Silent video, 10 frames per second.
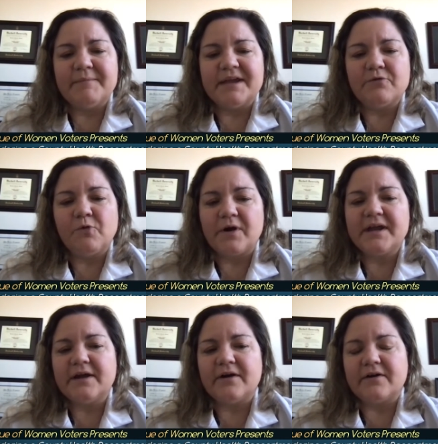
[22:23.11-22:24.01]
in
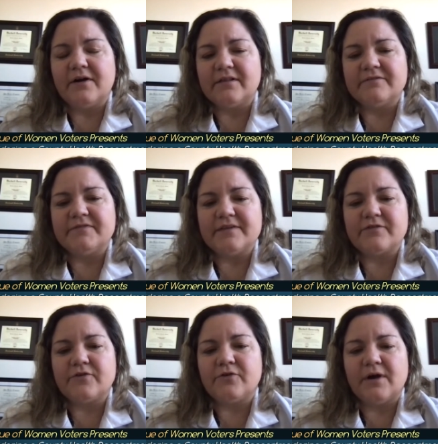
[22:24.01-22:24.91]
working on all of these
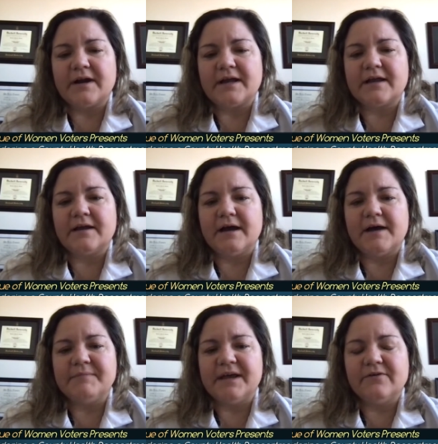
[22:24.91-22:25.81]
chronic uh,
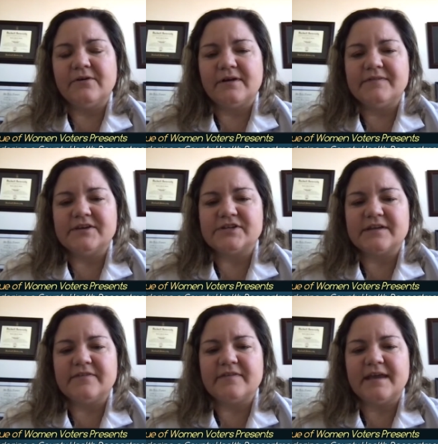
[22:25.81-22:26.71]
medical
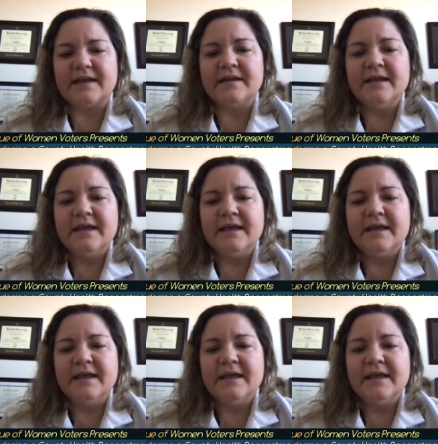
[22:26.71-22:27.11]
conditions and